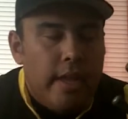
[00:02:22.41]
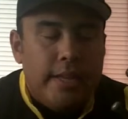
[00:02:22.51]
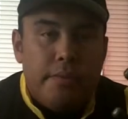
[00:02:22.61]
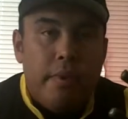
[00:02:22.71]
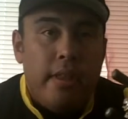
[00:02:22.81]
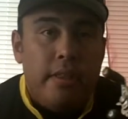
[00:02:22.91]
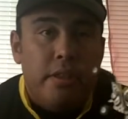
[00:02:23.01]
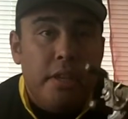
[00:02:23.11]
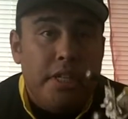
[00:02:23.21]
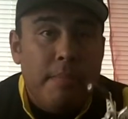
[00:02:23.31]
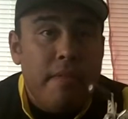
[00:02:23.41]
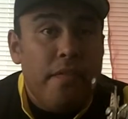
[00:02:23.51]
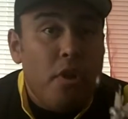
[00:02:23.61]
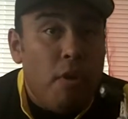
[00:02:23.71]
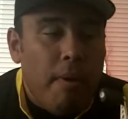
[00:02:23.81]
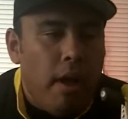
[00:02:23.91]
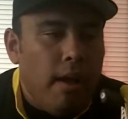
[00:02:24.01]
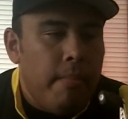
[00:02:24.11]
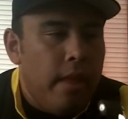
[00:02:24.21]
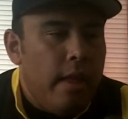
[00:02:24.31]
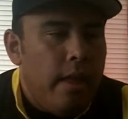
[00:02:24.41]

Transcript: It's around the shape of your palm.